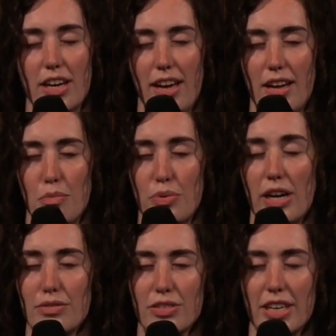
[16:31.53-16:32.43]
and
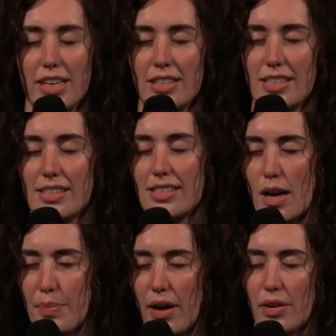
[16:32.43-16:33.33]
bravery to
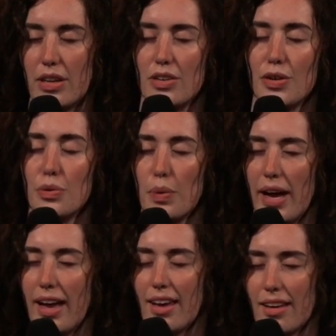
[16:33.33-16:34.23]
step out in a new
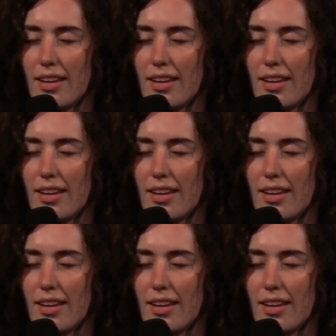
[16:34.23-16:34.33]
way